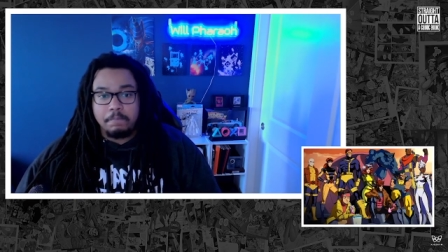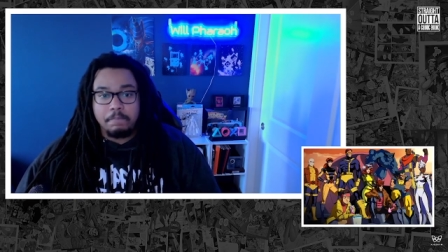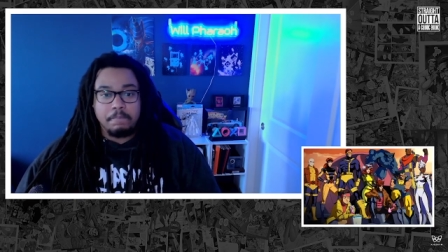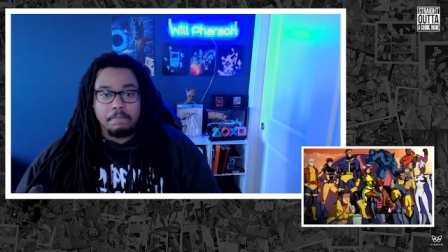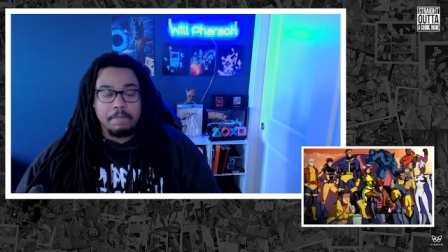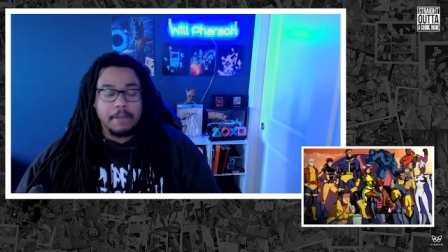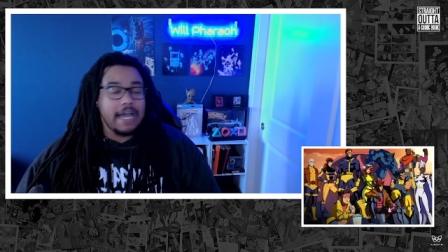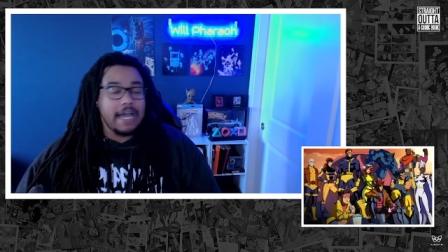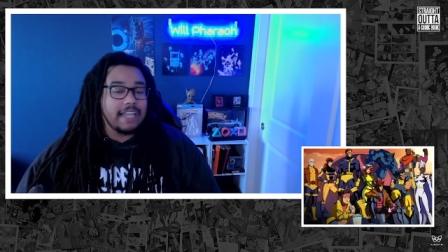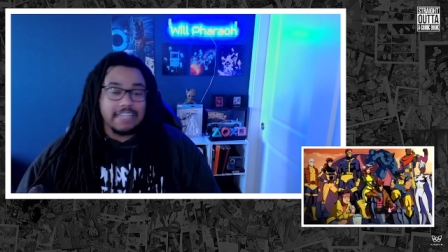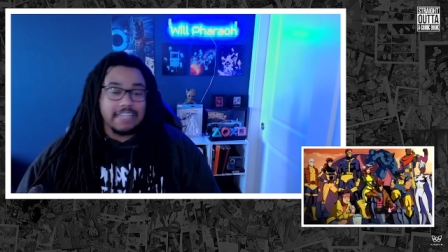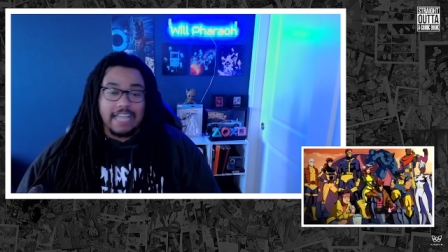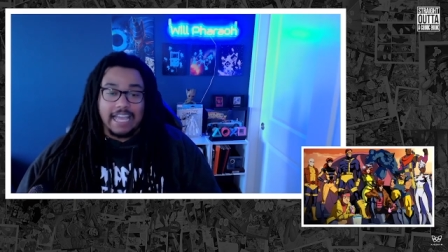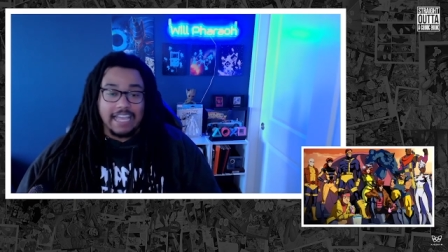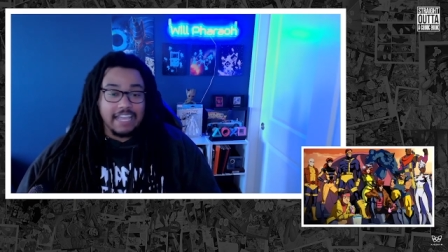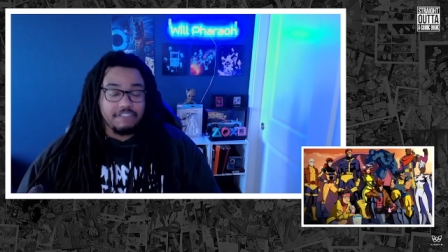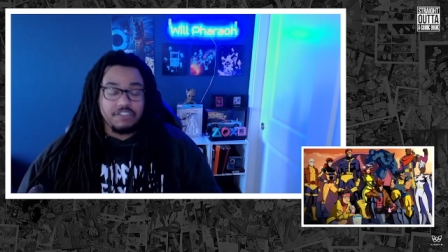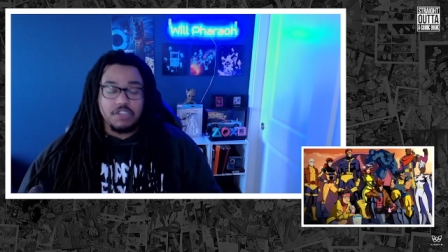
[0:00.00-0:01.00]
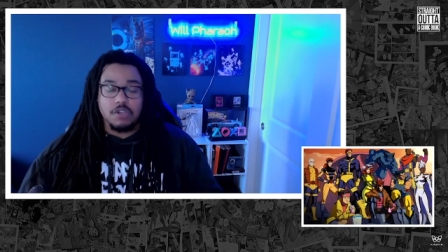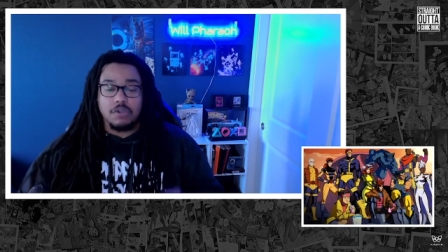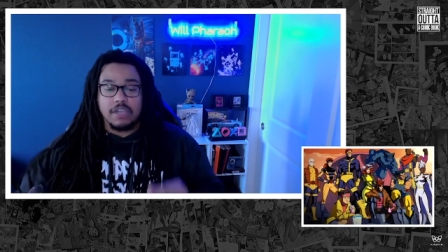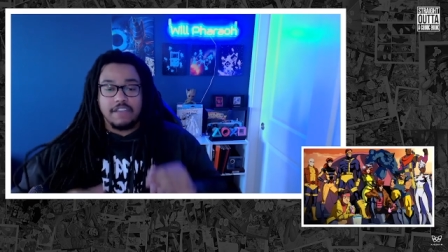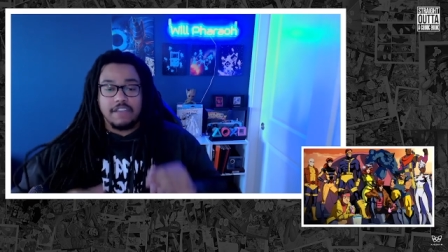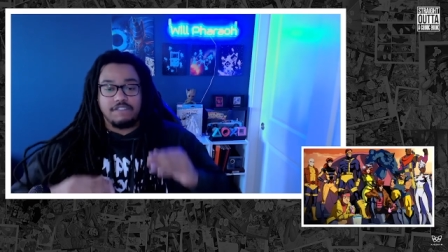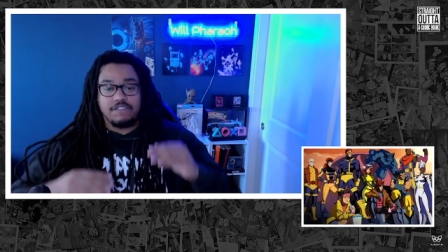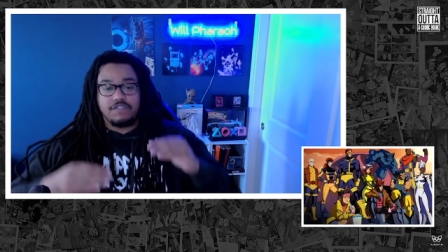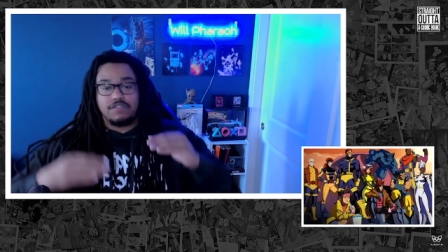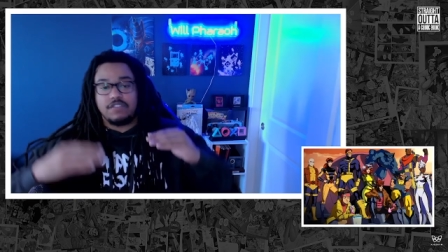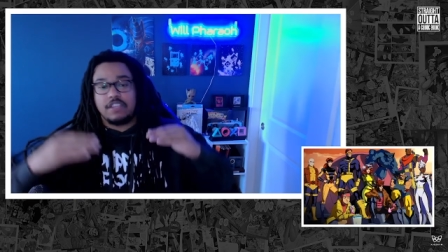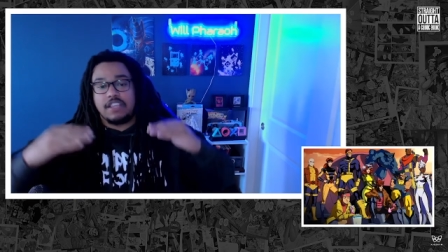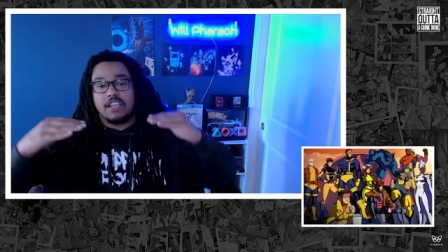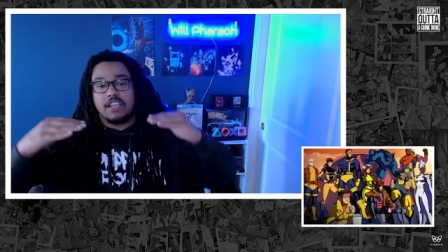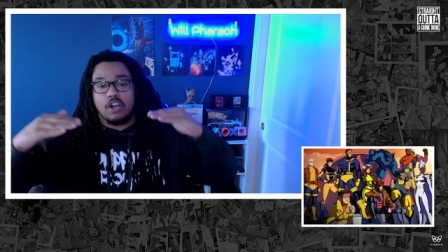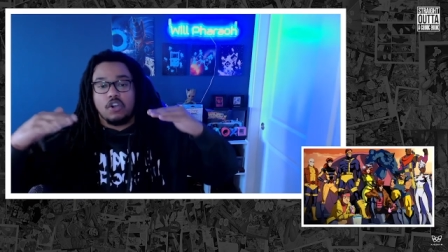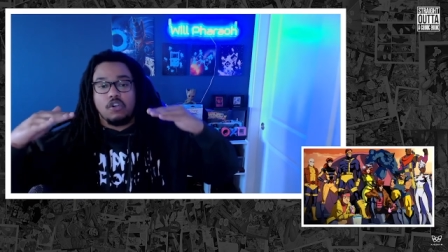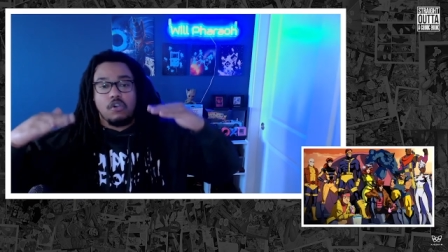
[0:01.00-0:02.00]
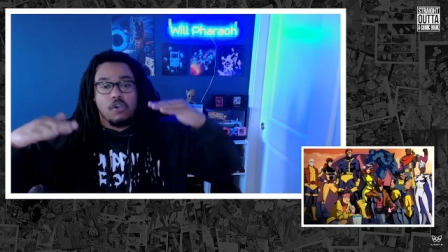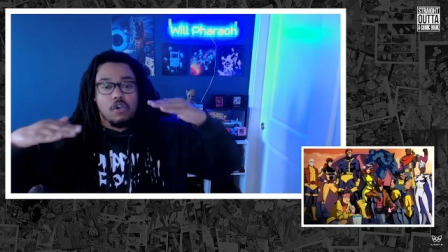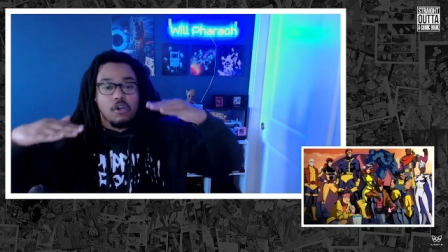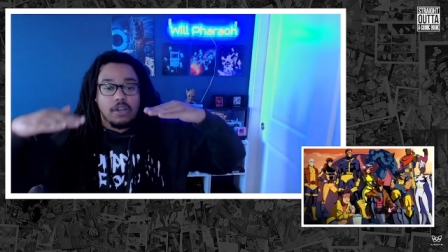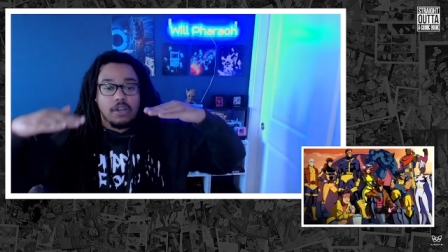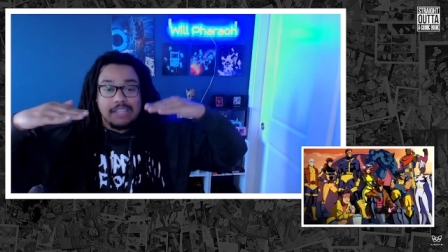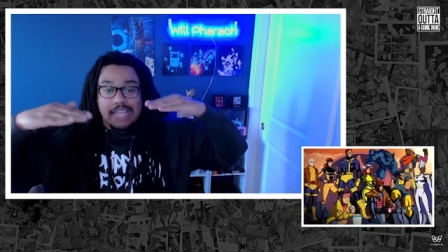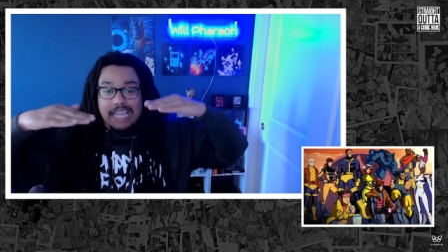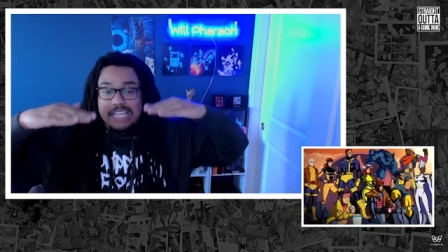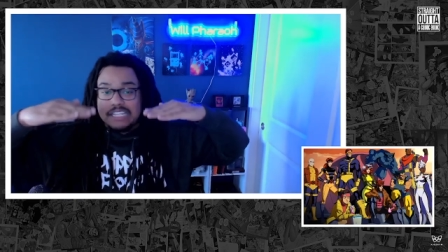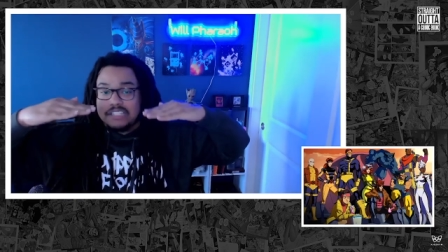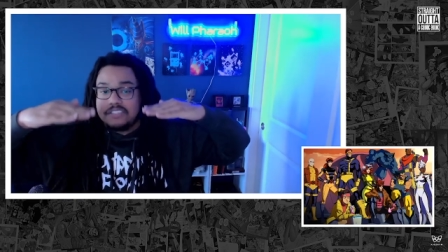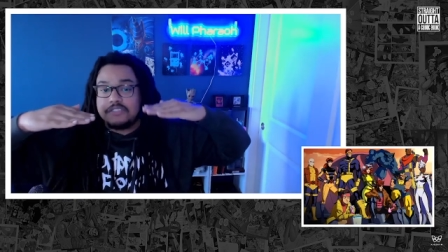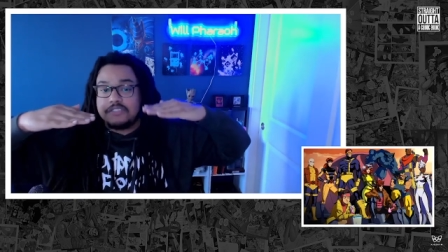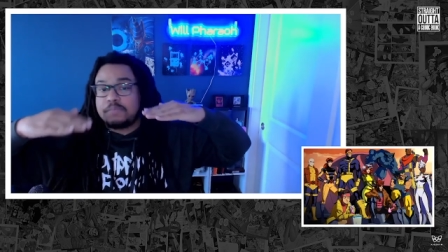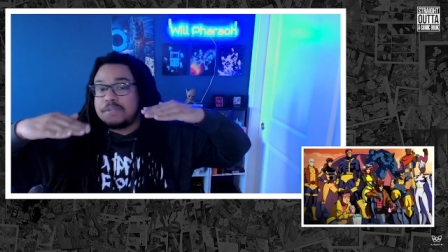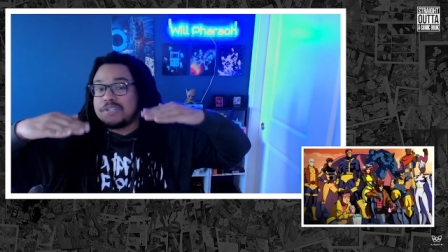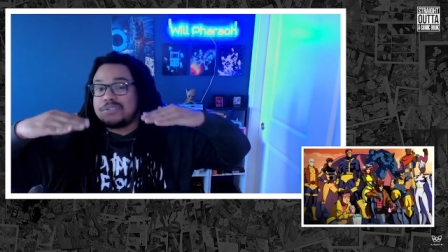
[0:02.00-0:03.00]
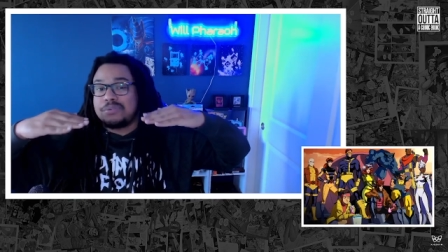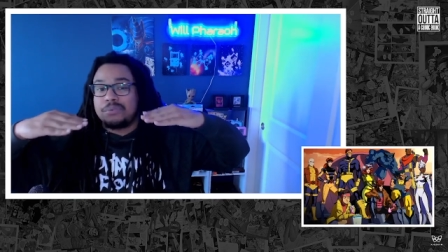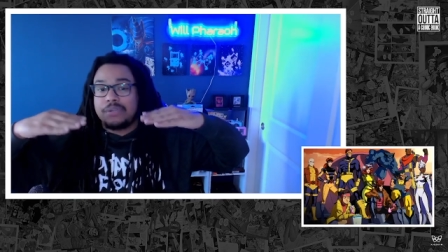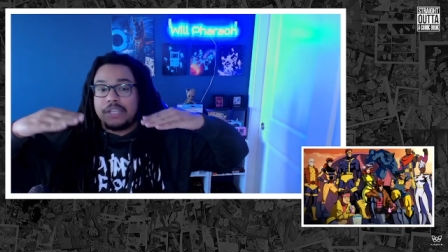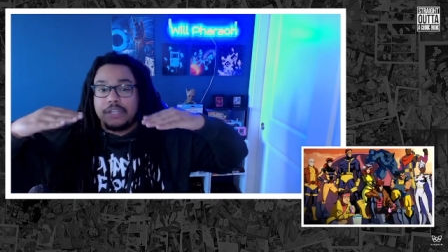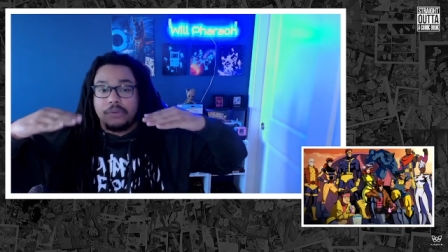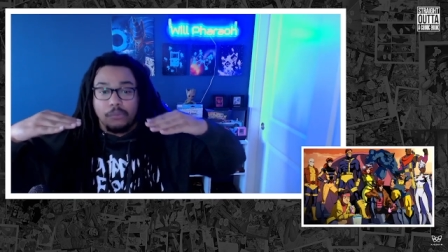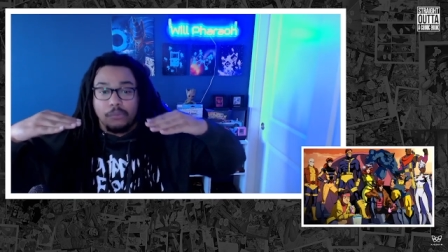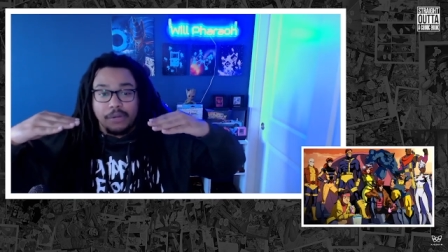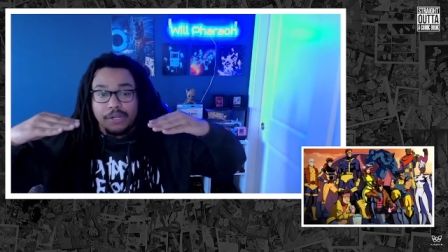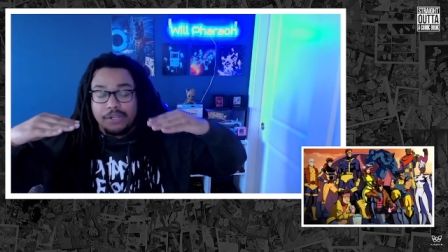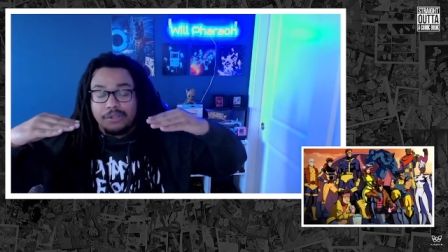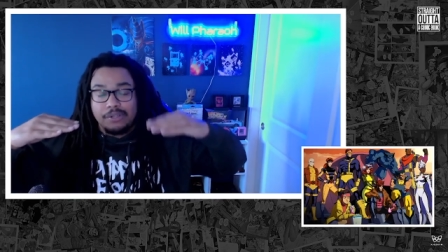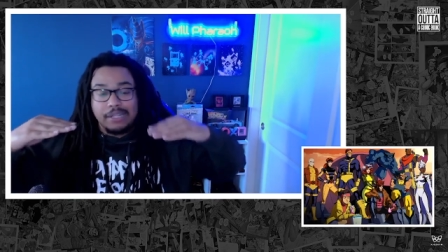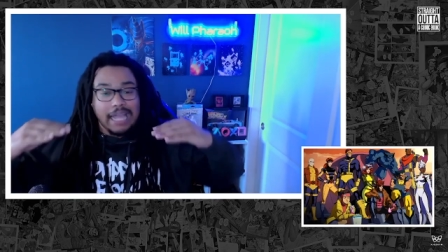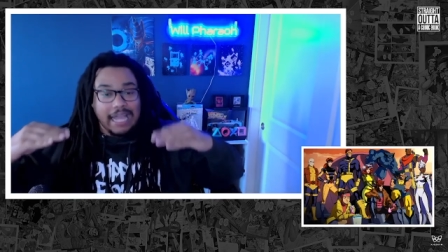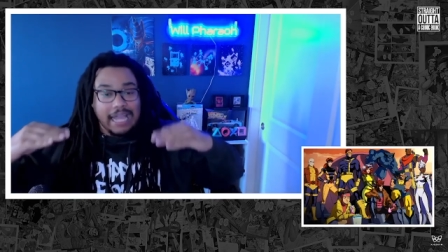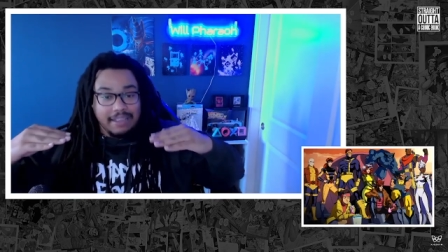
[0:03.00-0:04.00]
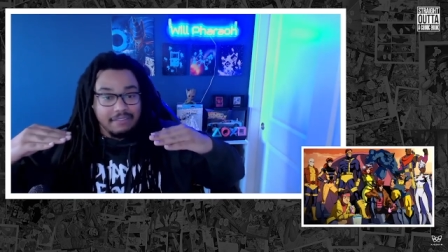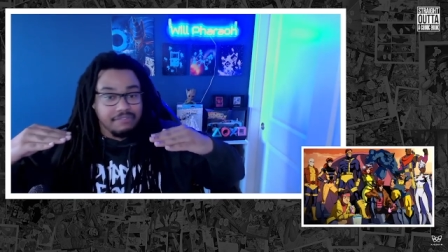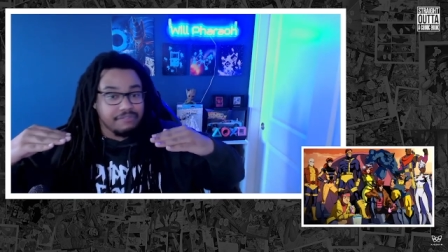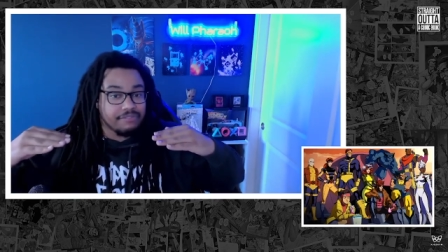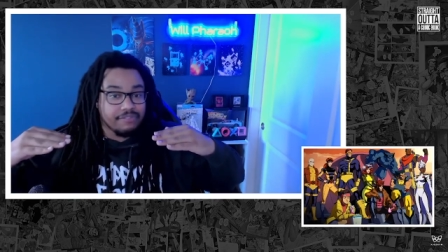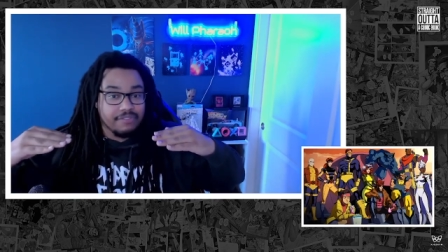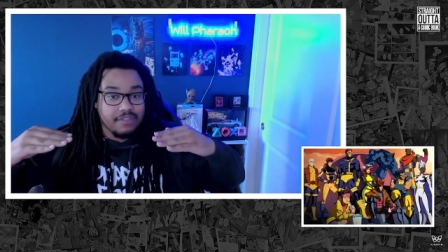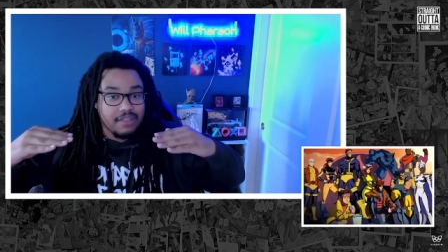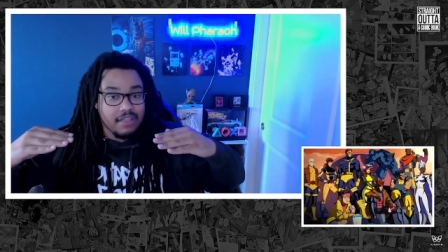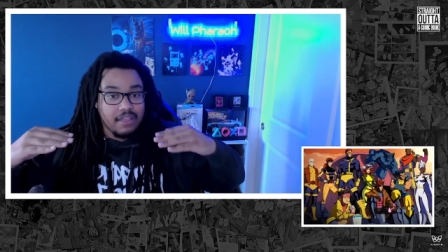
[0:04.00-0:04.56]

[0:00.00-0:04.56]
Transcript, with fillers: But like, if the correlations between real life